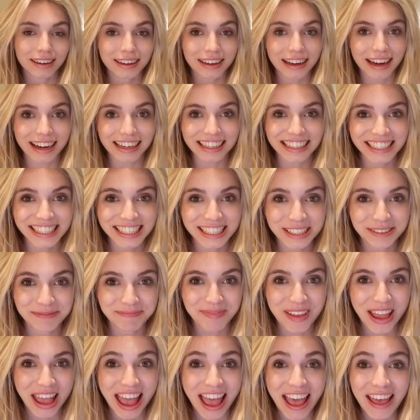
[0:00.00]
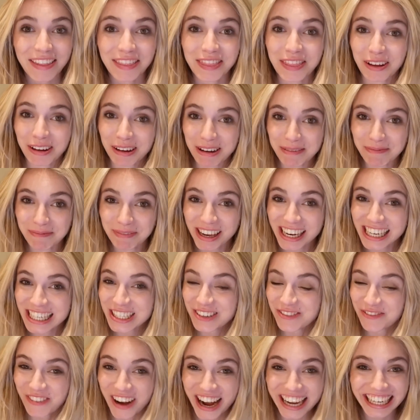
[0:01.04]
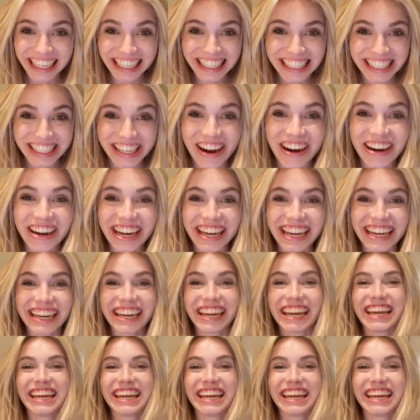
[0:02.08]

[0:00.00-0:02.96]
Guys, the Olympiad has finally started,